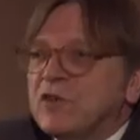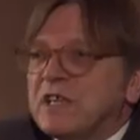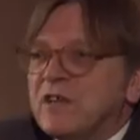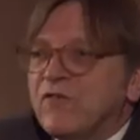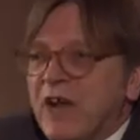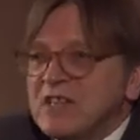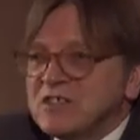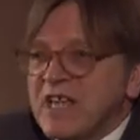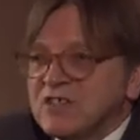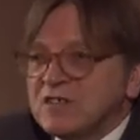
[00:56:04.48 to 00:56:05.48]
vote in the
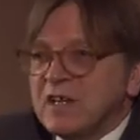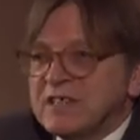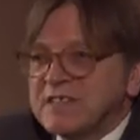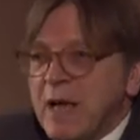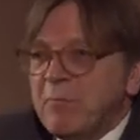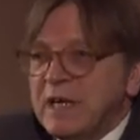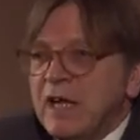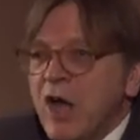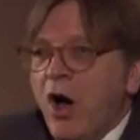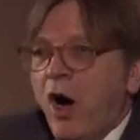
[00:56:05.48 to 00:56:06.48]
French National
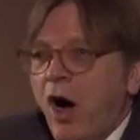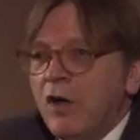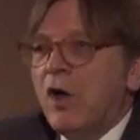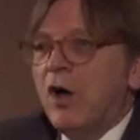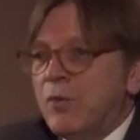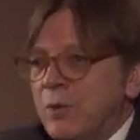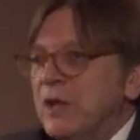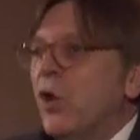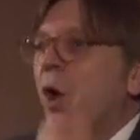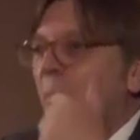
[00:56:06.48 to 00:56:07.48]
Assembly on a
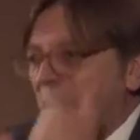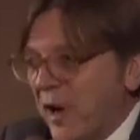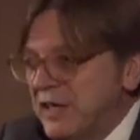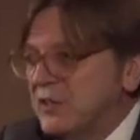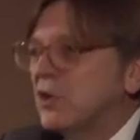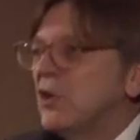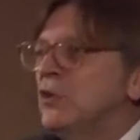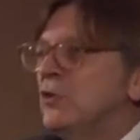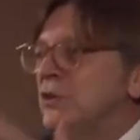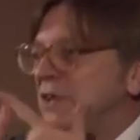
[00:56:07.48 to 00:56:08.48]
real political
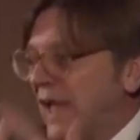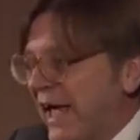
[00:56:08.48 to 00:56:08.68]
union,